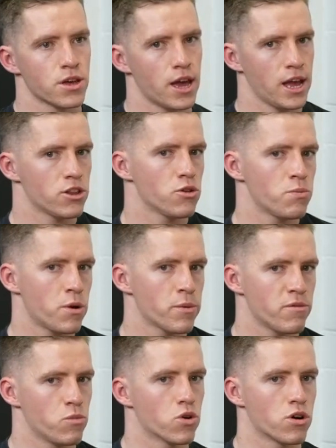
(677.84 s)
And yeah. you probably
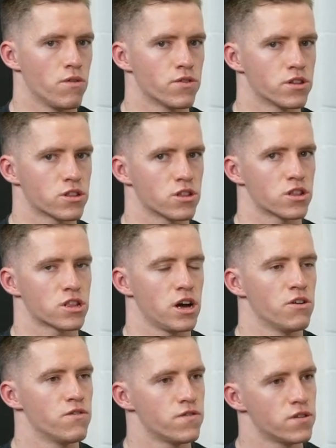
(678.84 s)
have more confidence in
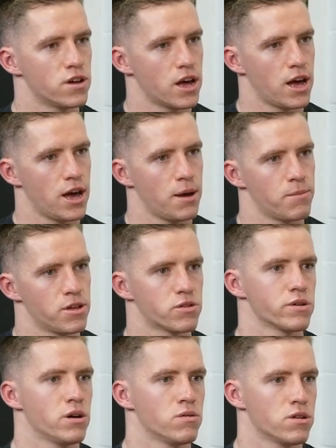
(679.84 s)
yourself um, as well.